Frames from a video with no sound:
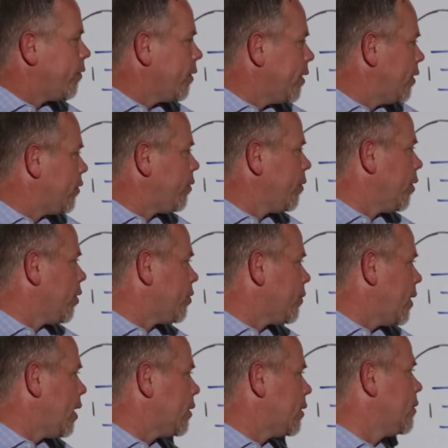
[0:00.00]
for Israel
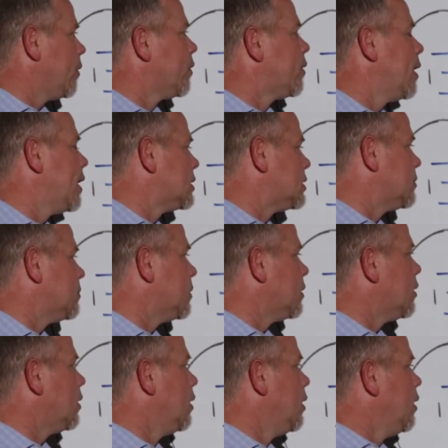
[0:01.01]
throughout the Old
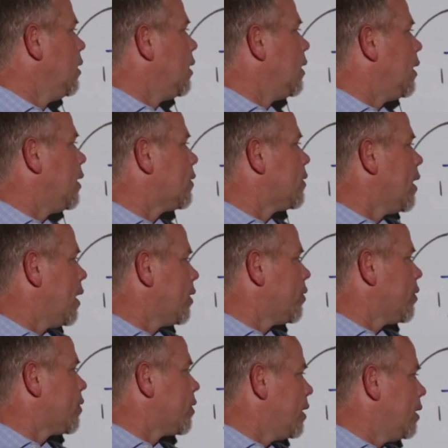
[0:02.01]
Testament is not
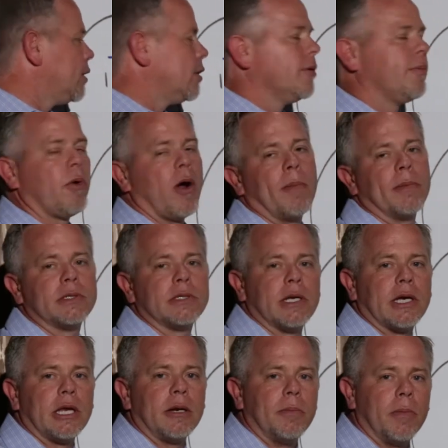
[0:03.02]
just getting to the promised
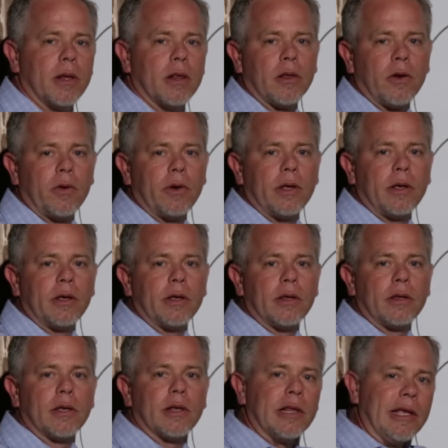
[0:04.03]
land, but learning
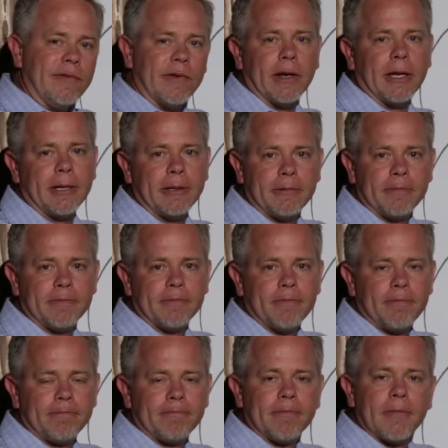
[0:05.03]
to live in it.
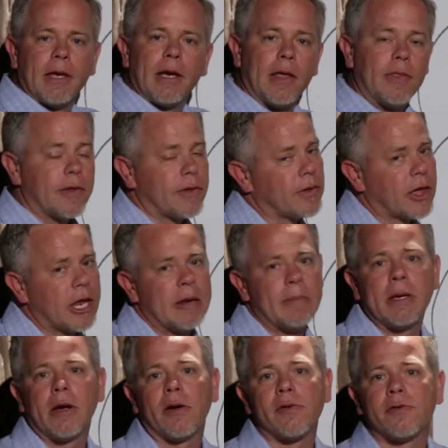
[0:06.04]
And this is going to
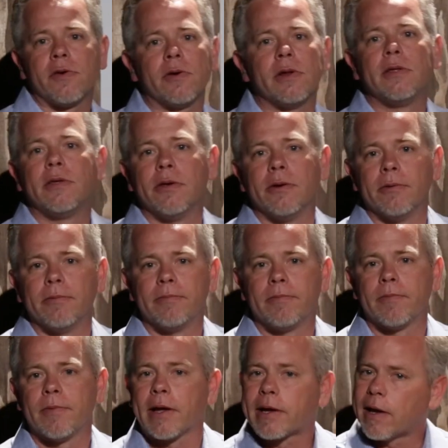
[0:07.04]
be our journey too.
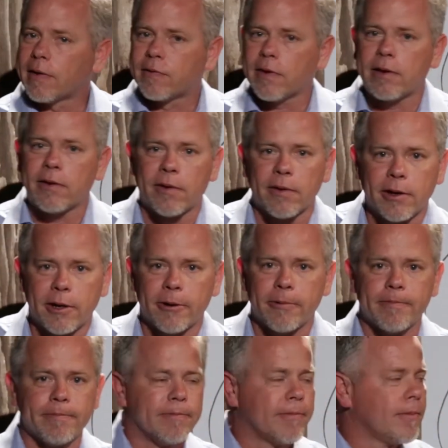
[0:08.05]
Like I said earlier,